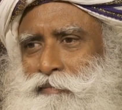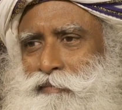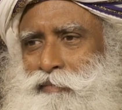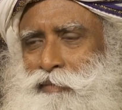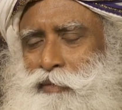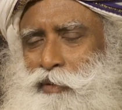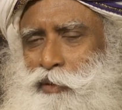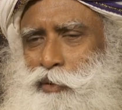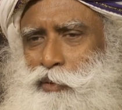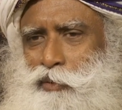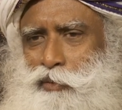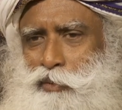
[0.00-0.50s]

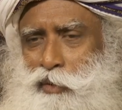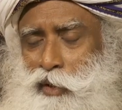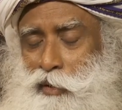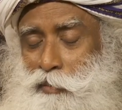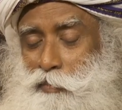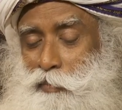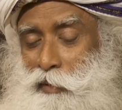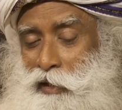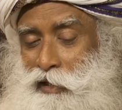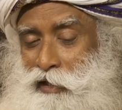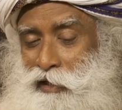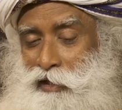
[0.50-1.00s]
You've not
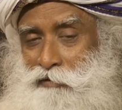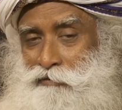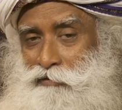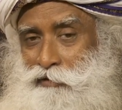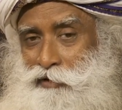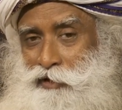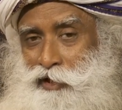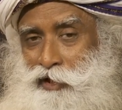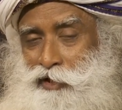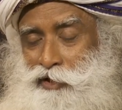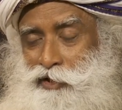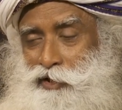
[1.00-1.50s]
paid enough
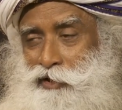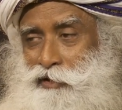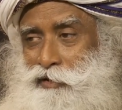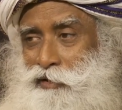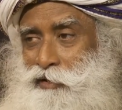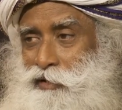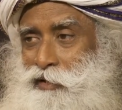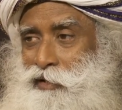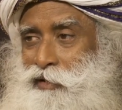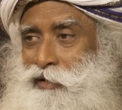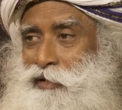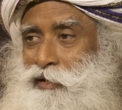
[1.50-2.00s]
attention
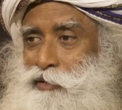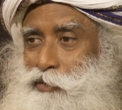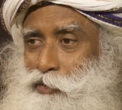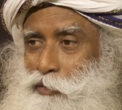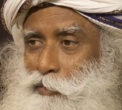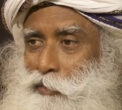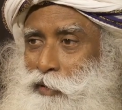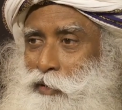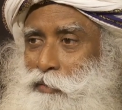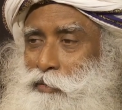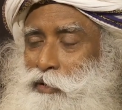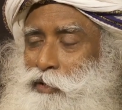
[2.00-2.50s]
to
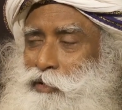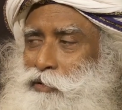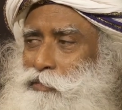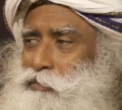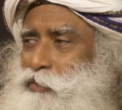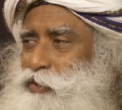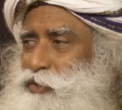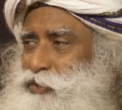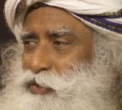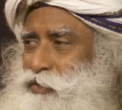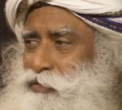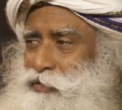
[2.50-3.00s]
me because
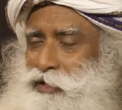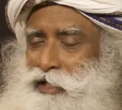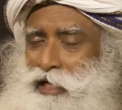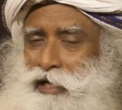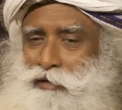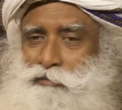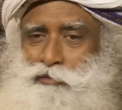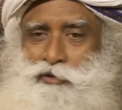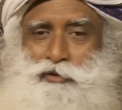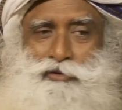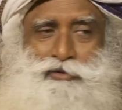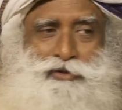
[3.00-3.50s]
most of the
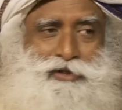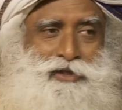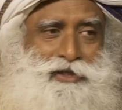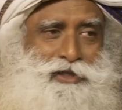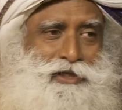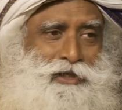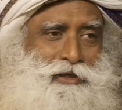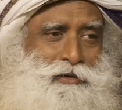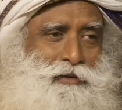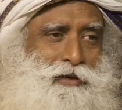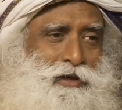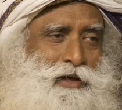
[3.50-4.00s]
time you're
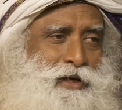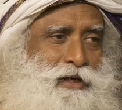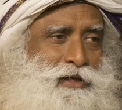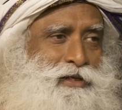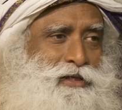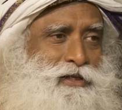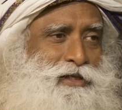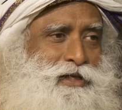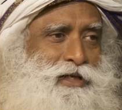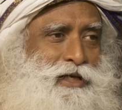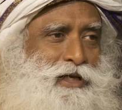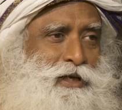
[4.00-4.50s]

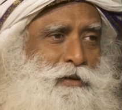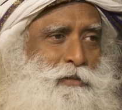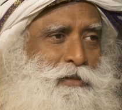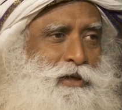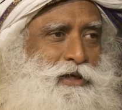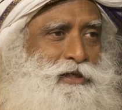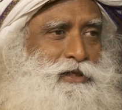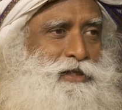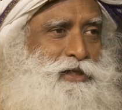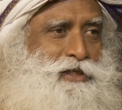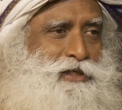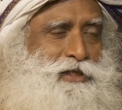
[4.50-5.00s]
seeing me
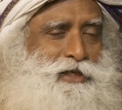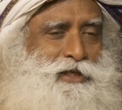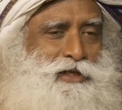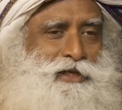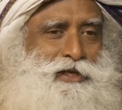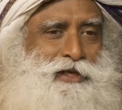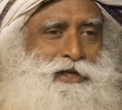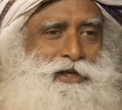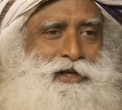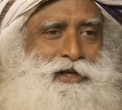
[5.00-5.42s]
sitting here in a